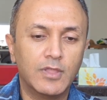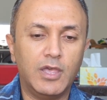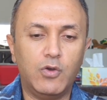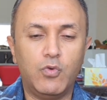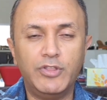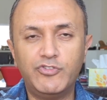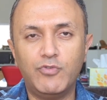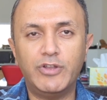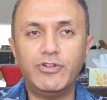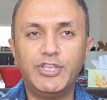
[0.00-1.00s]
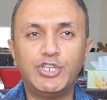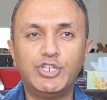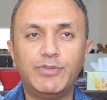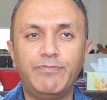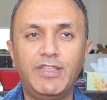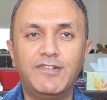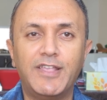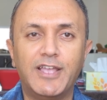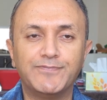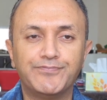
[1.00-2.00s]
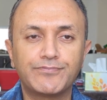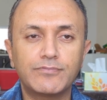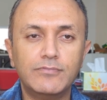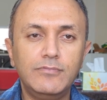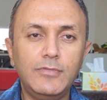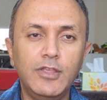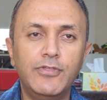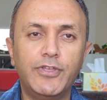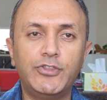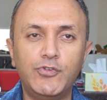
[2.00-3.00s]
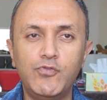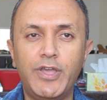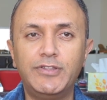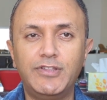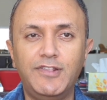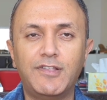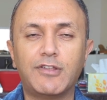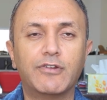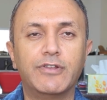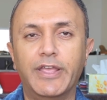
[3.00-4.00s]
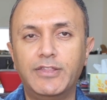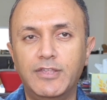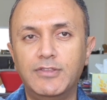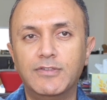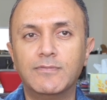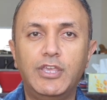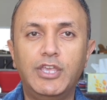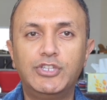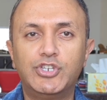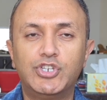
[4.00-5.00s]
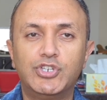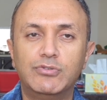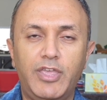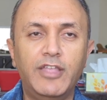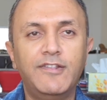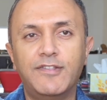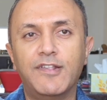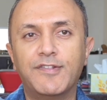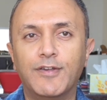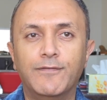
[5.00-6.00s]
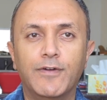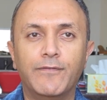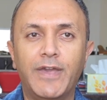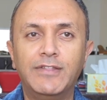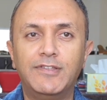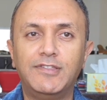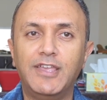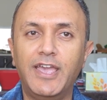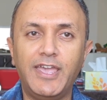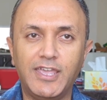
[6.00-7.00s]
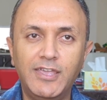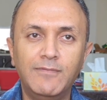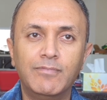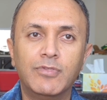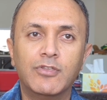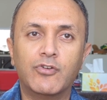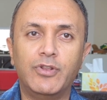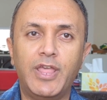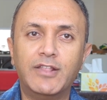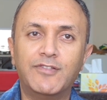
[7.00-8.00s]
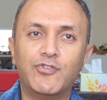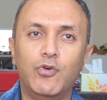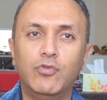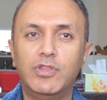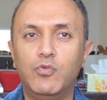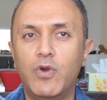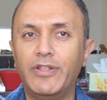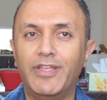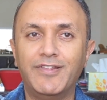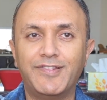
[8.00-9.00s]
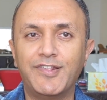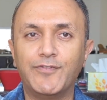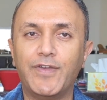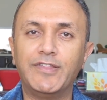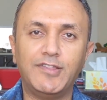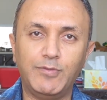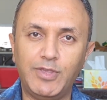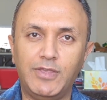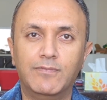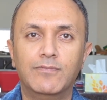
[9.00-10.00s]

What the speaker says: A one-to-one relationship means that the two entities that are connected, each instance of entity A connects to only one instance of entity B.